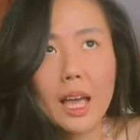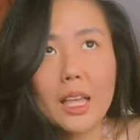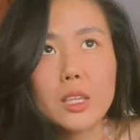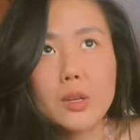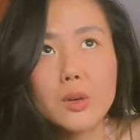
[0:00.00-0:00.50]

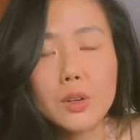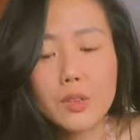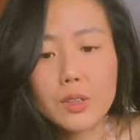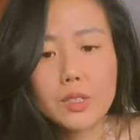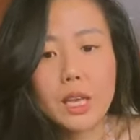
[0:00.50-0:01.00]
And
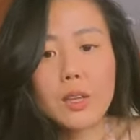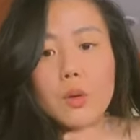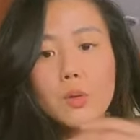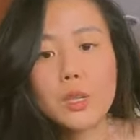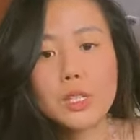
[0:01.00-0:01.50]
universe can
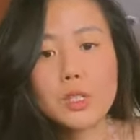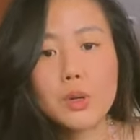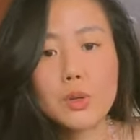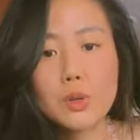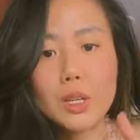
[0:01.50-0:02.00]
only
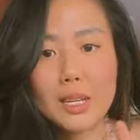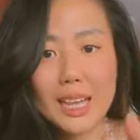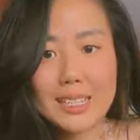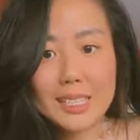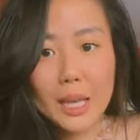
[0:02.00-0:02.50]
show you the
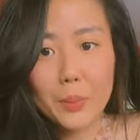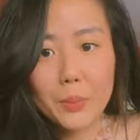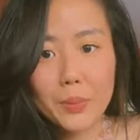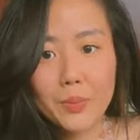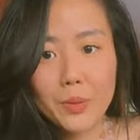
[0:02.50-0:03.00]
next
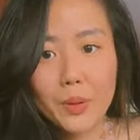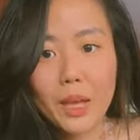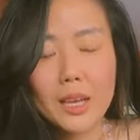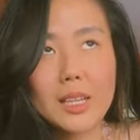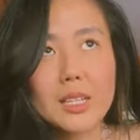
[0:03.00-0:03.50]
step, okay?